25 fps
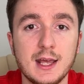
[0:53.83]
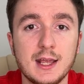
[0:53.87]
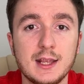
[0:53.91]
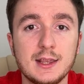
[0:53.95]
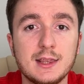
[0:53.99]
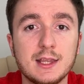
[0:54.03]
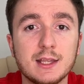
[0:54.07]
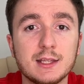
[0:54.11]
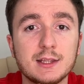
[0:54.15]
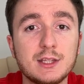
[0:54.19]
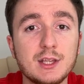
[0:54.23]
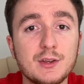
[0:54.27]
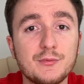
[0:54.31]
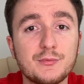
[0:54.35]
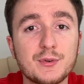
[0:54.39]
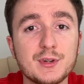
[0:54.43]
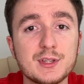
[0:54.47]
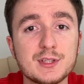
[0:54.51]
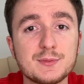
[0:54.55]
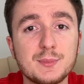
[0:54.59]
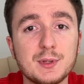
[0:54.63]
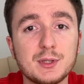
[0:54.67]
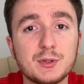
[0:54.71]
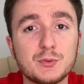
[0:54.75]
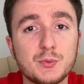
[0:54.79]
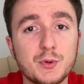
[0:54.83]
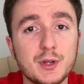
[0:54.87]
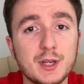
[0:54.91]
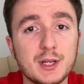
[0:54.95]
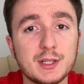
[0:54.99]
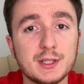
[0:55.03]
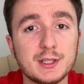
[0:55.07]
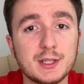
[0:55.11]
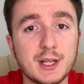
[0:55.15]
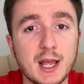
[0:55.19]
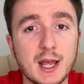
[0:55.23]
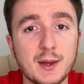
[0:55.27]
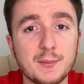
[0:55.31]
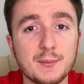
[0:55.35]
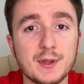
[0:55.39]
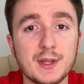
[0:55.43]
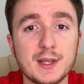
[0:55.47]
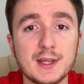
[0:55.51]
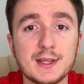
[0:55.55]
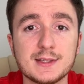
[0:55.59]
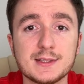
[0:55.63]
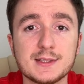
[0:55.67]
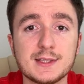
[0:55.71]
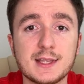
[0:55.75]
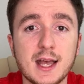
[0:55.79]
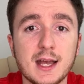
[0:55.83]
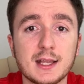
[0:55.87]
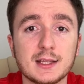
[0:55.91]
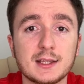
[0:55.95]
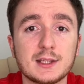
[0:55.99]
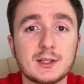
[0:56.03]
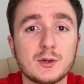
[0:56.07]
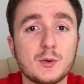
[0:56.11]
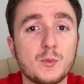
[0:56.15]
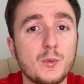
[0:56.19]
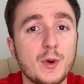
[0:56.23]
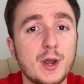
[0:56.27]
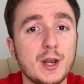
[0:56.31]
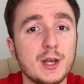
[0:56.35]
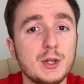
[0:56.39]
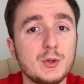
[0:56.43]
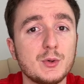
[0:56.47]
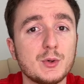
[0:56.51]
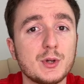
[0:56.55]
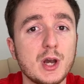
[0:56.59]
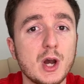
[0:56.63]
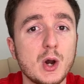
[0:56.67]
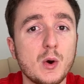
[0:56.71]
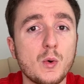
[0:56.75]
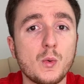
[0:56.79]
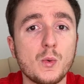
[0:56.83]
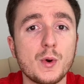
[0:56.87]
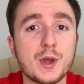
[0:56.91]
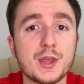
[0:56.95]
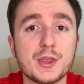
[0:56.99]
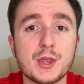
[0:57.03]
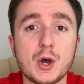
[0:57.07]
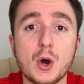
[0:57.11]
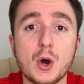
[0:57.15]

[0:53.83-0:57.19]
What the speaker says: The difference between them is that when you go with